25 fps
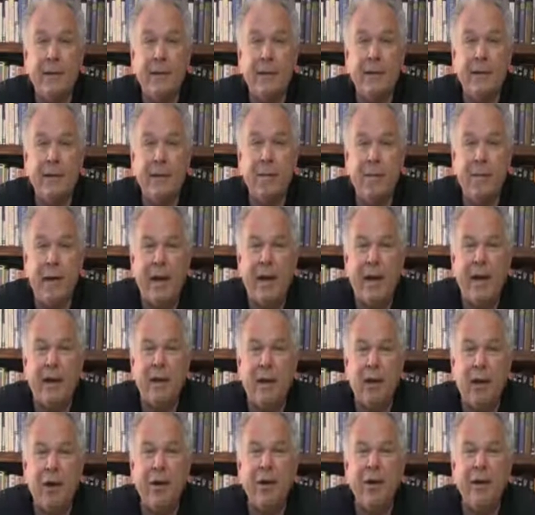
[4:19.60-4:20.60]
to be
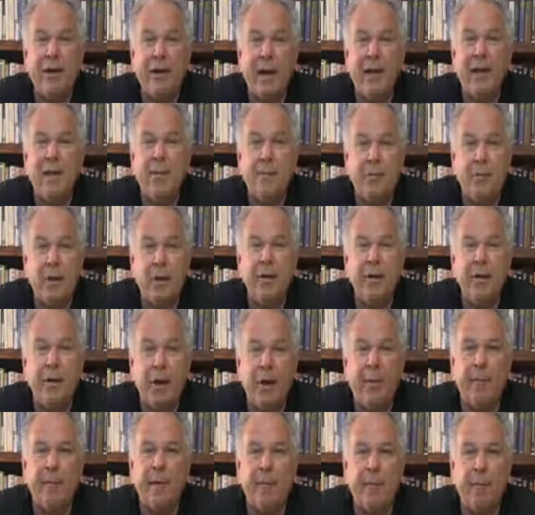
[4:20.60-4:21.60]
included in the
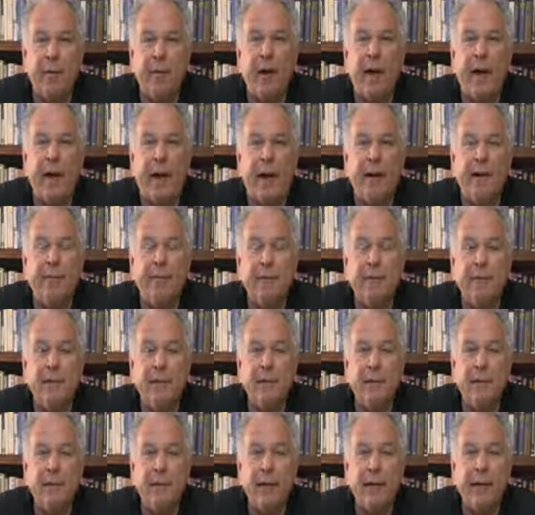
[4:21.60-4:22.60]
procurement plan,
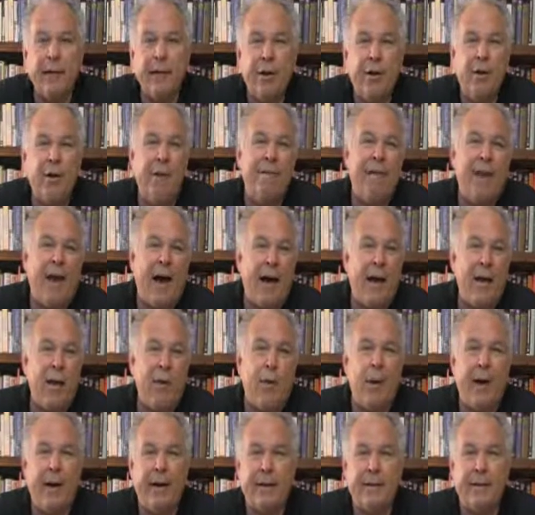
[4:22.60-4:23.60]
and you're
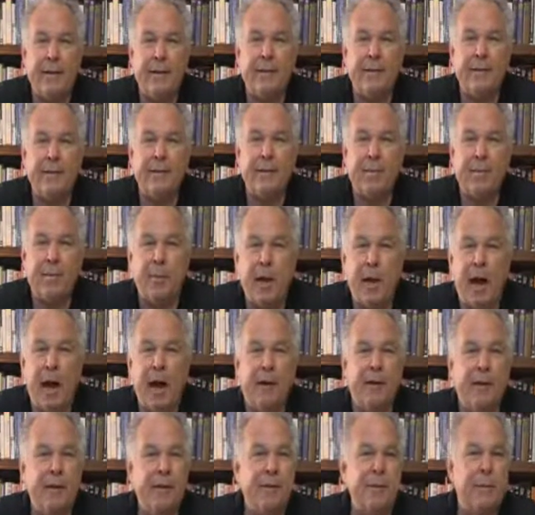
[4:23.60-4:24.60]
evaluating this
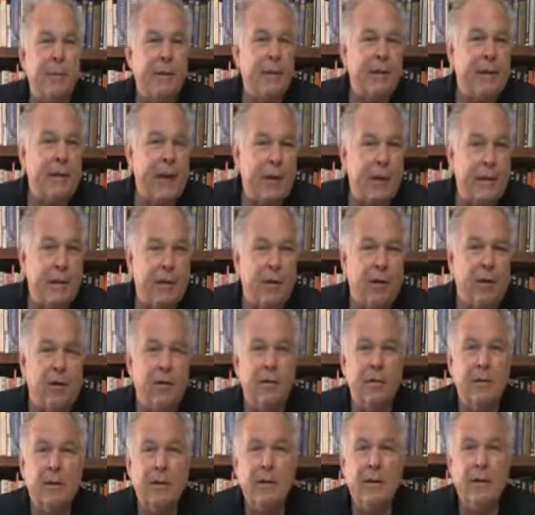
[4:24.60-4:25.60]
supplier, this
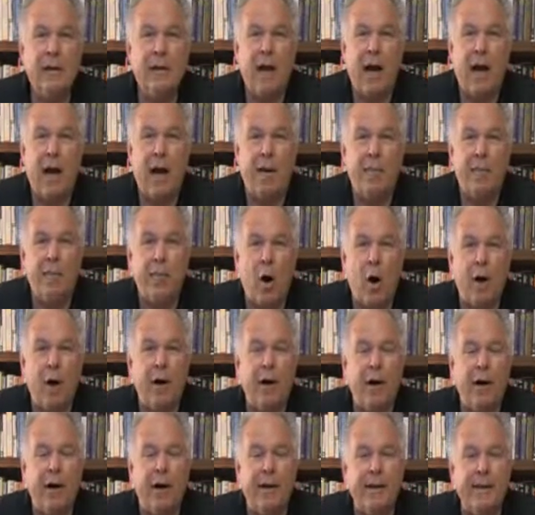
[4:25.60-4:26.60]
potential
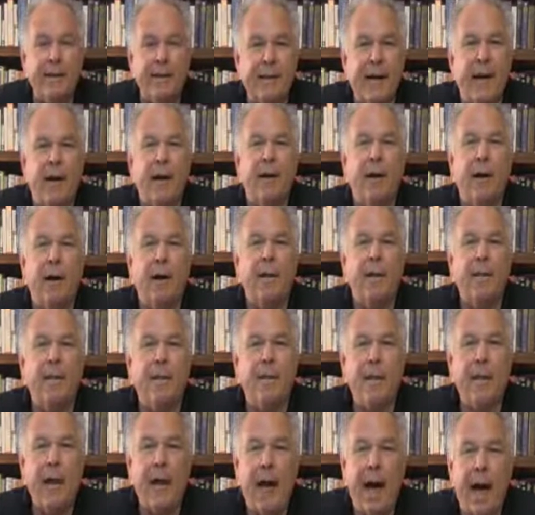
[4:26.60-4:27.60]
partner, etc.,
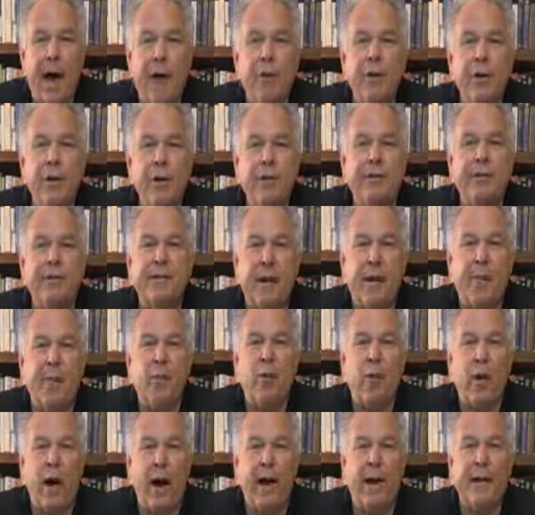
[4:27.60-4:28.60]
how would you
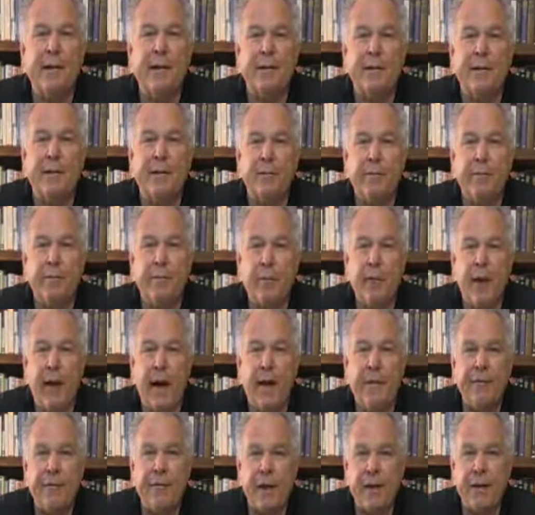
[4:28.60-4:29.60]
summarize
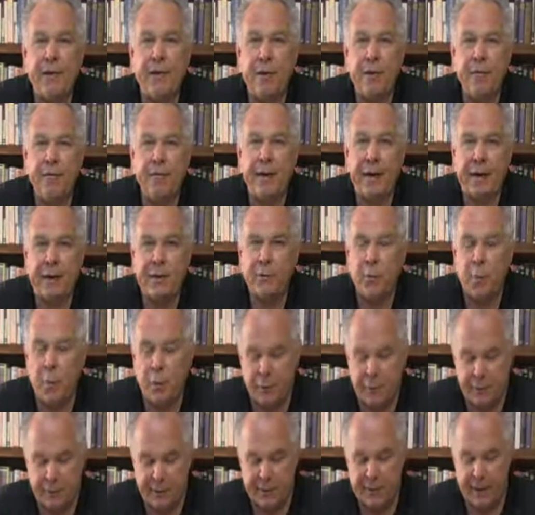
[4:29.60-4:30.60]
how they do things
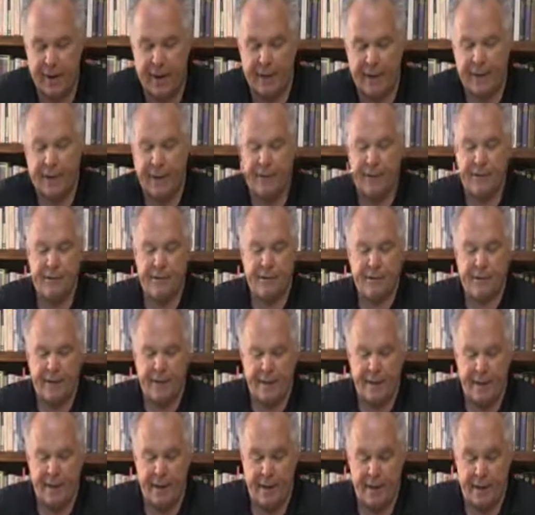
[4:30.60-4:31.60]
with respect to
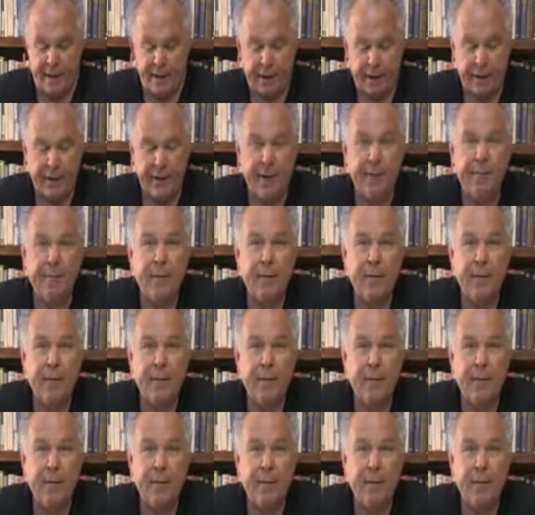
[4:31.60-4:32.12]
sustainability?